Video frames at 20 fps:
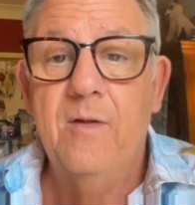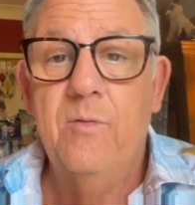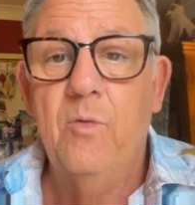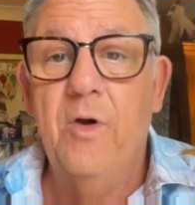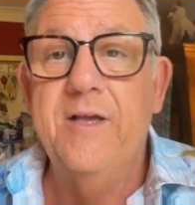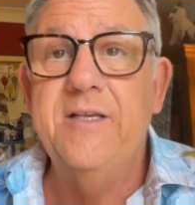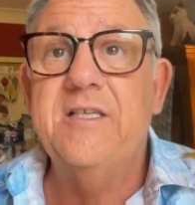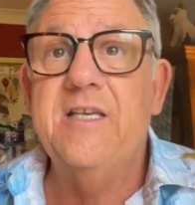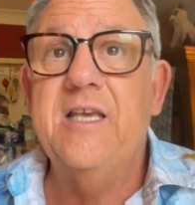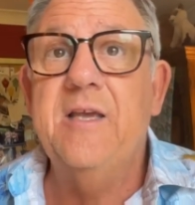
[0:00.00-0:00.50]

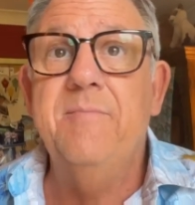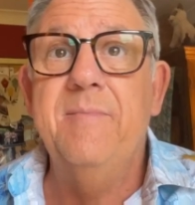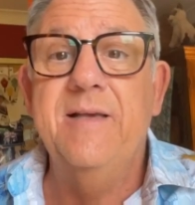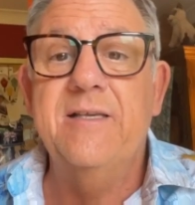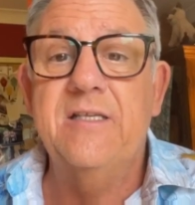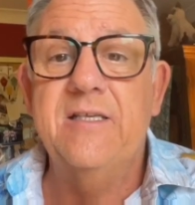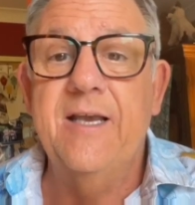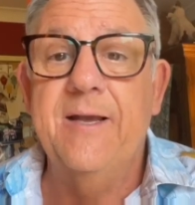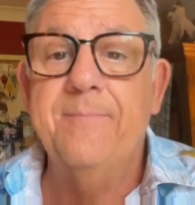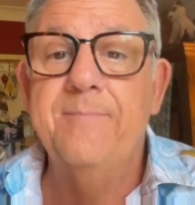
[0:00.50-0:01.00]
What is it you're
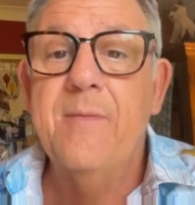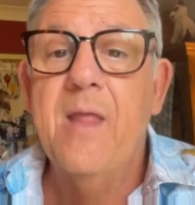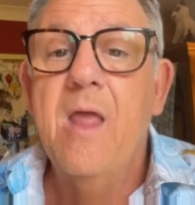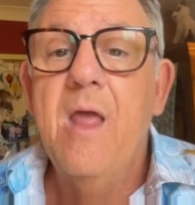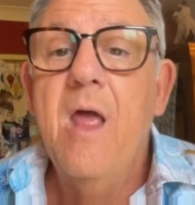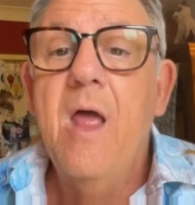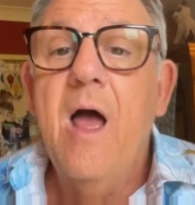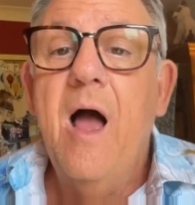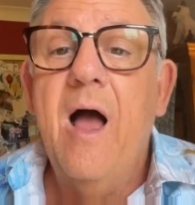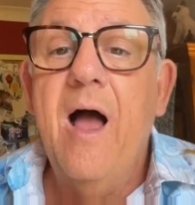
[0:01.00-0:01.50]
missing?
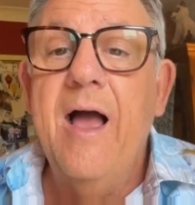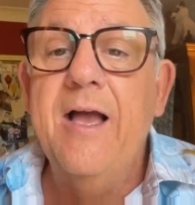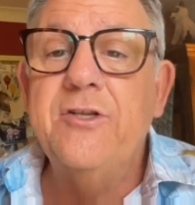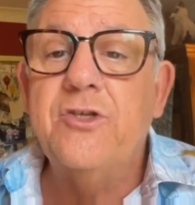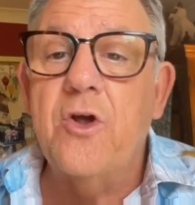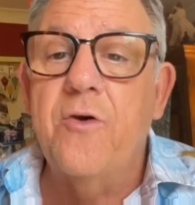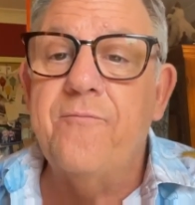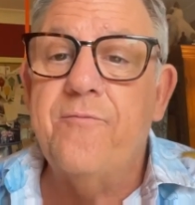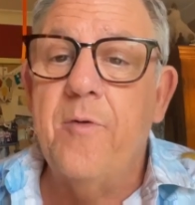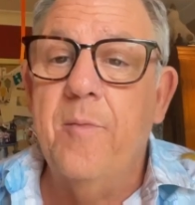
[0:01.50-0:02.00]
Hi,
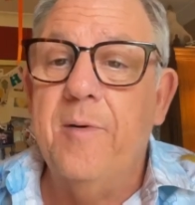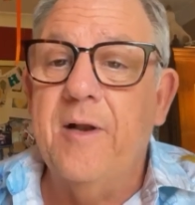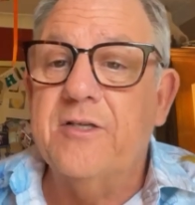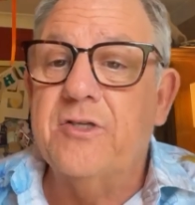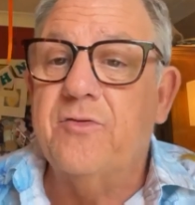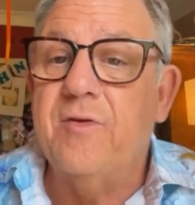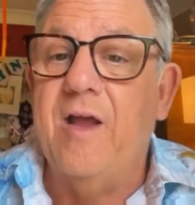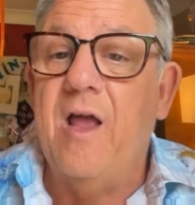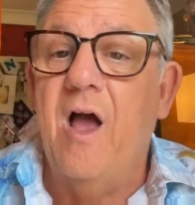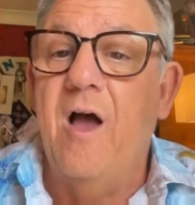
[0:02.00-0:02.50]
John from a
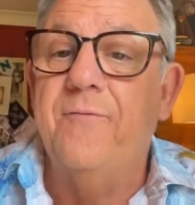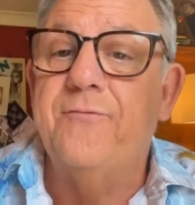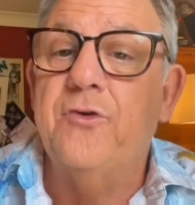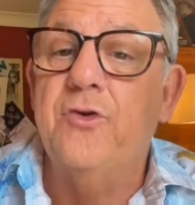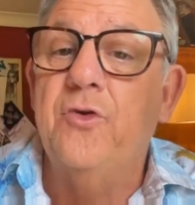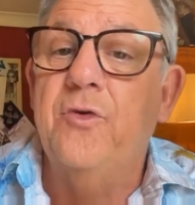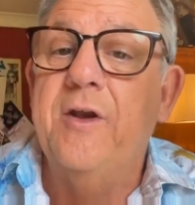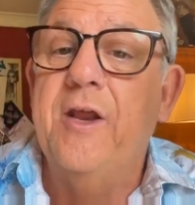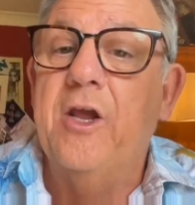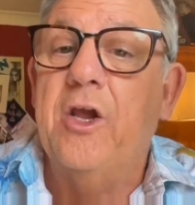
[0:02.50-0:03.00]
blustery
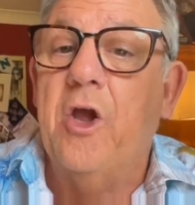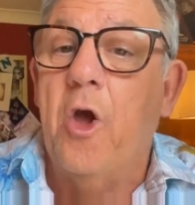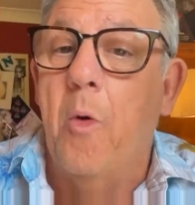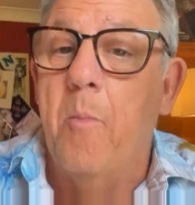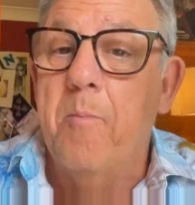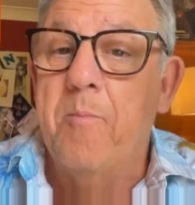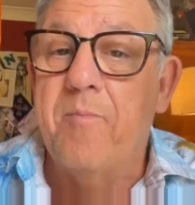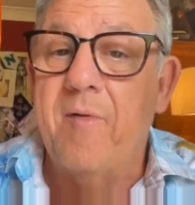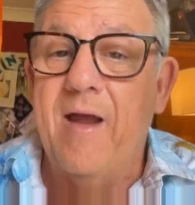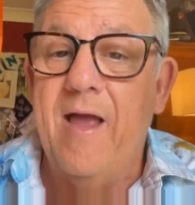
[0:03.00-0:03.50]
afternoon in
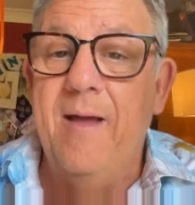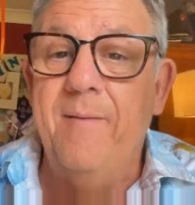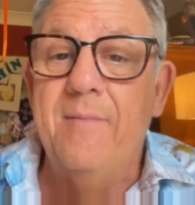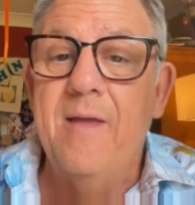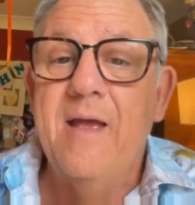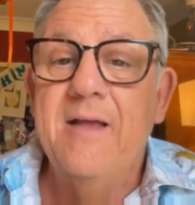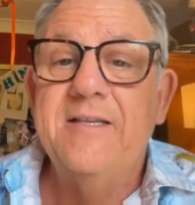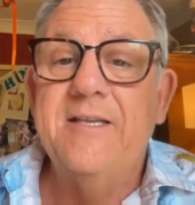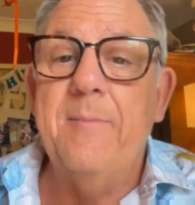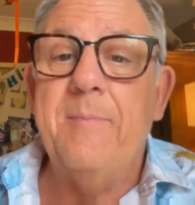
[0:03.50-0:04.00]
Cumbria.
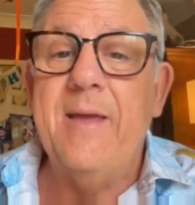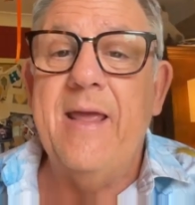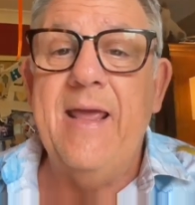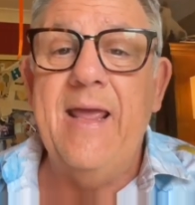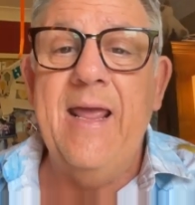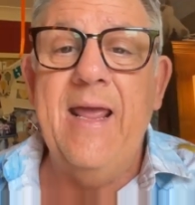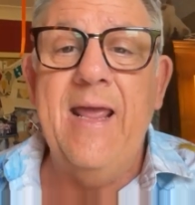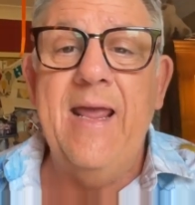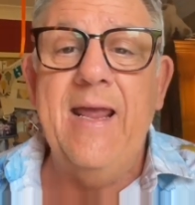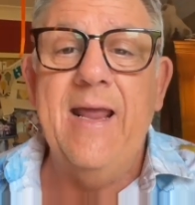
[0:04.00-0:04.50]

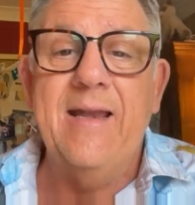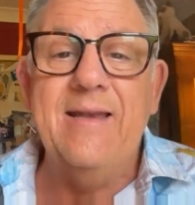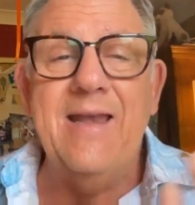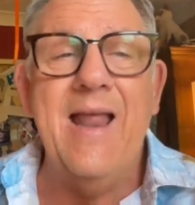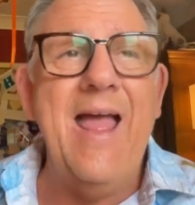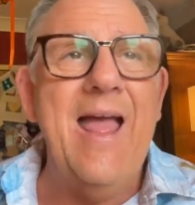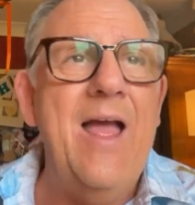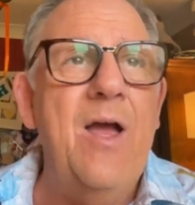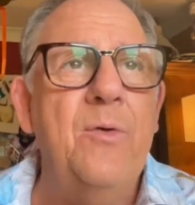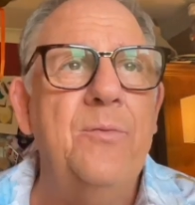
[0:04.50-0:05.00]
Debbie,
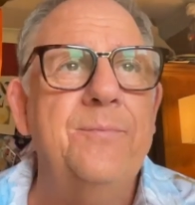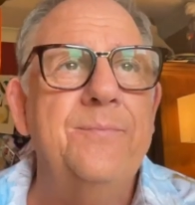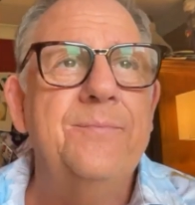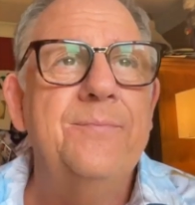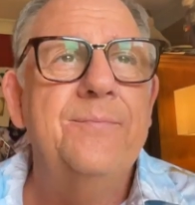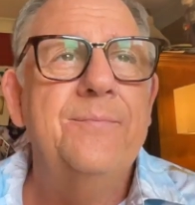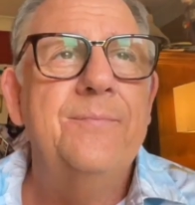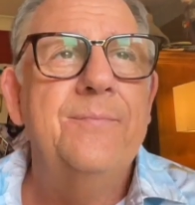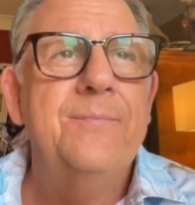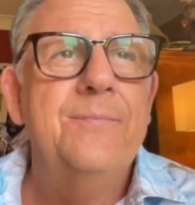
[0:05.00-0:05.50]
now.
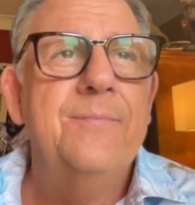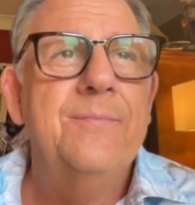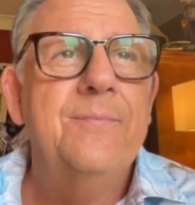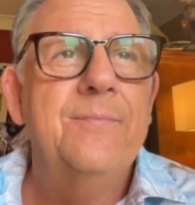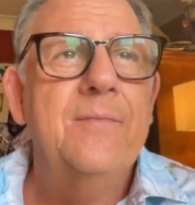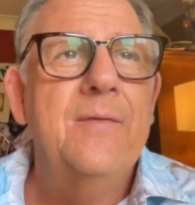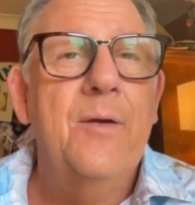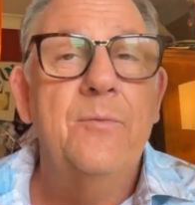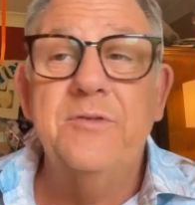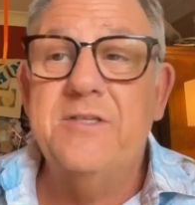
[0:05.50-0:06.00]

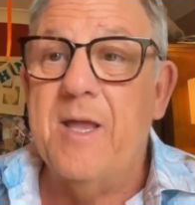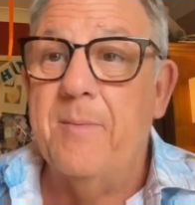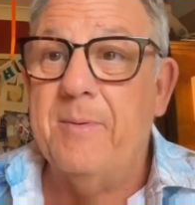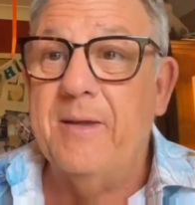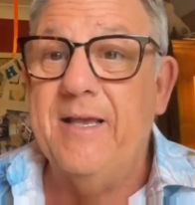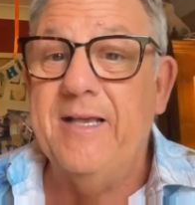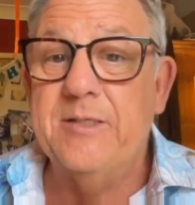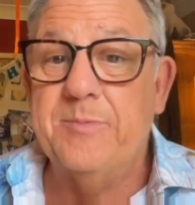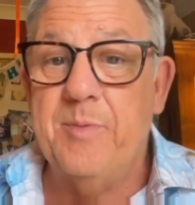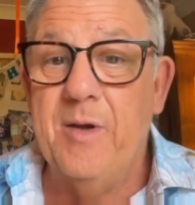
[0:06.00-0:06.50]
It was
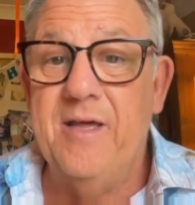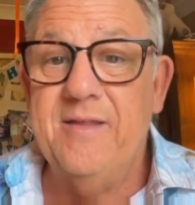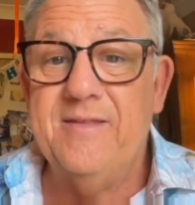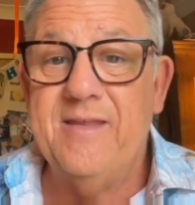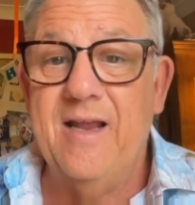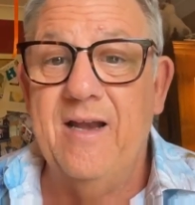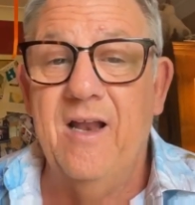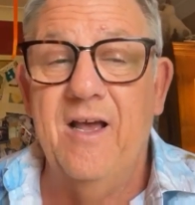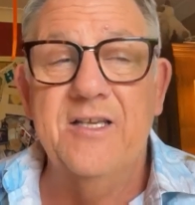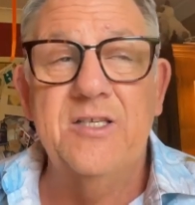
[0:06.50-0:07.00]
Debbie's
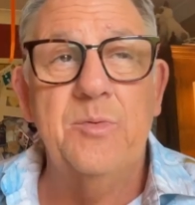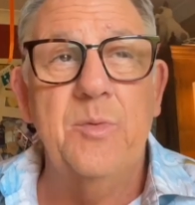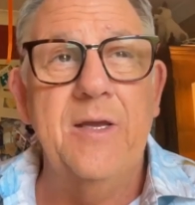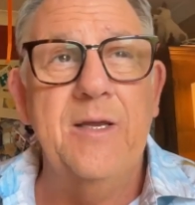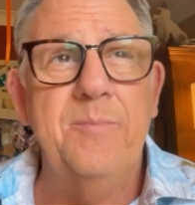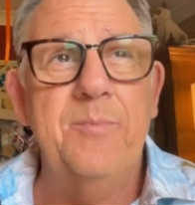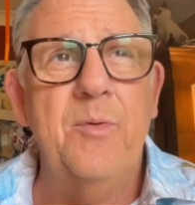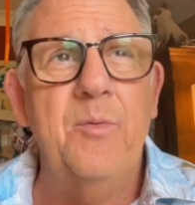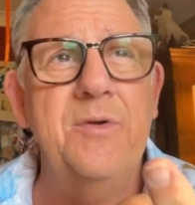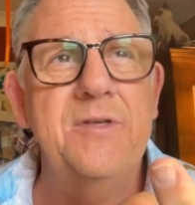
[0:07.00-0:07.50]
birthday last
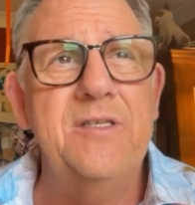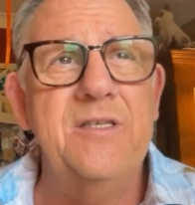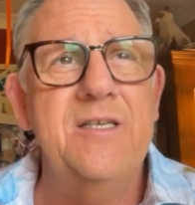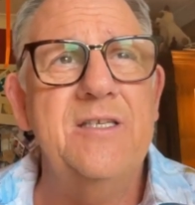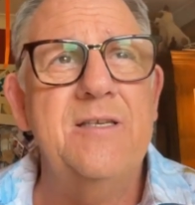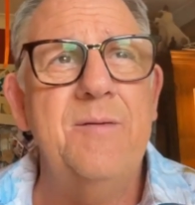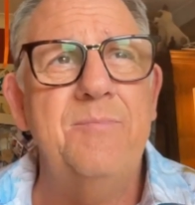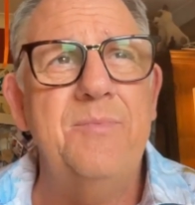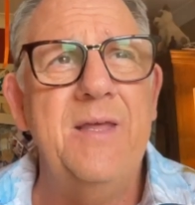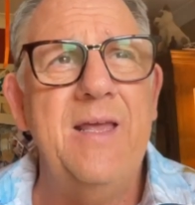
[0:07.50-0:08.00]
week, but wasn't there
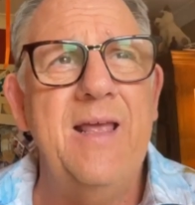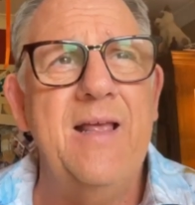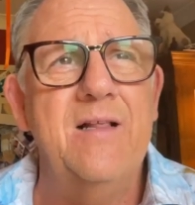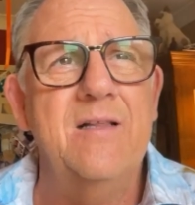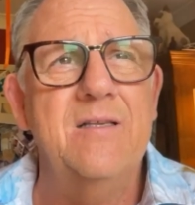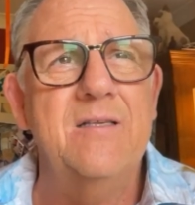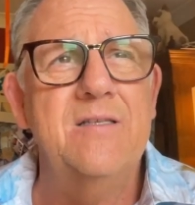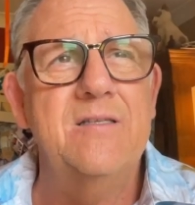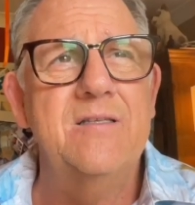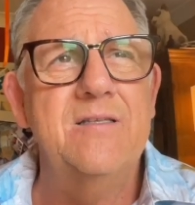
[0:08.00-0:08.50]
something
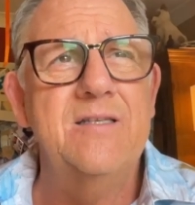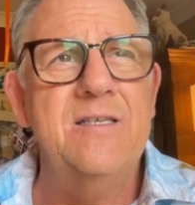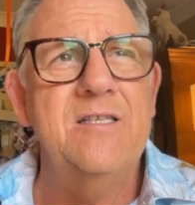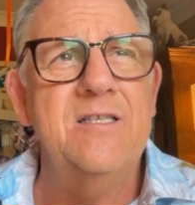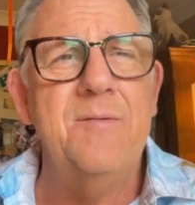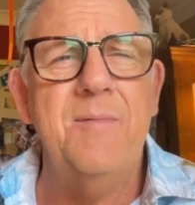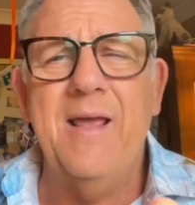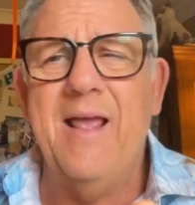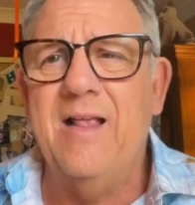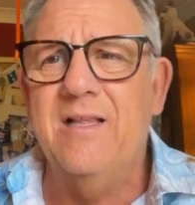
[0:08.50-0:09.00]
else? Didn't
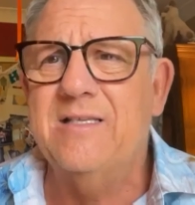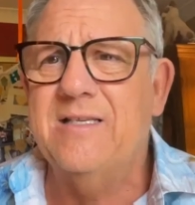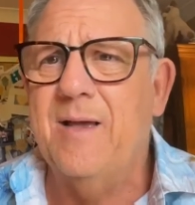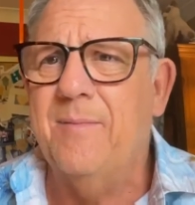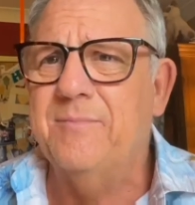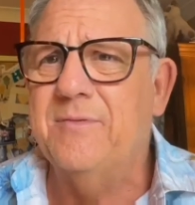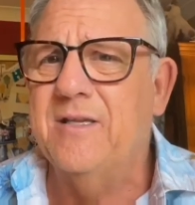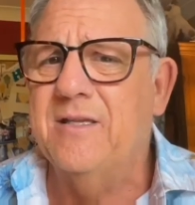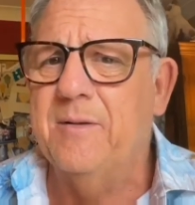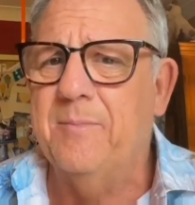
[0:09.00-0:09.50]
something else
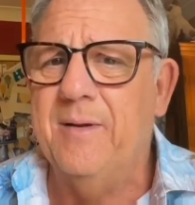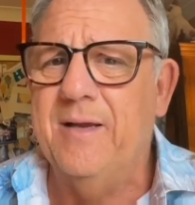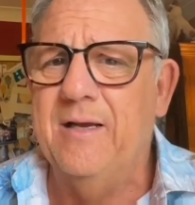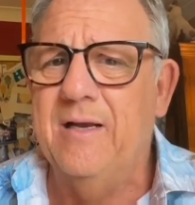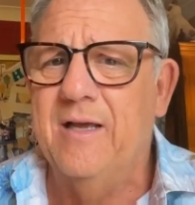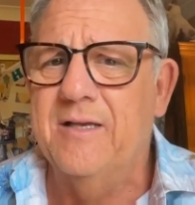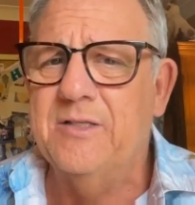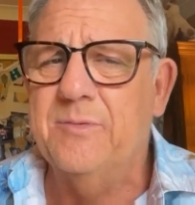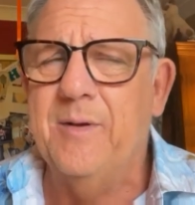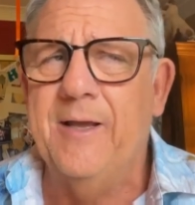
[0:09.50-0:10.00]
happen to Debbie
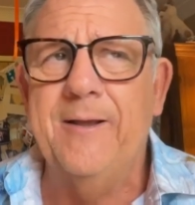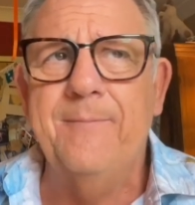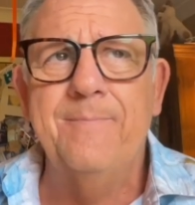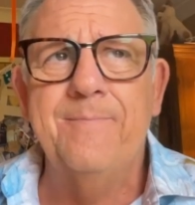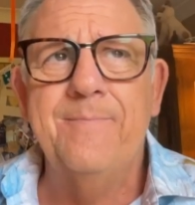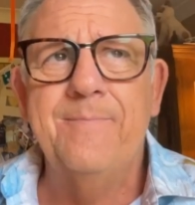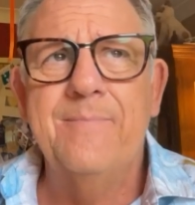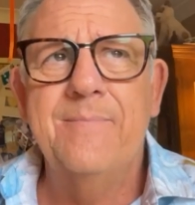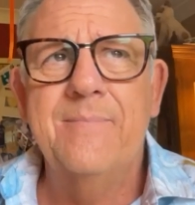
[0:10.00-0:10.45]
last week?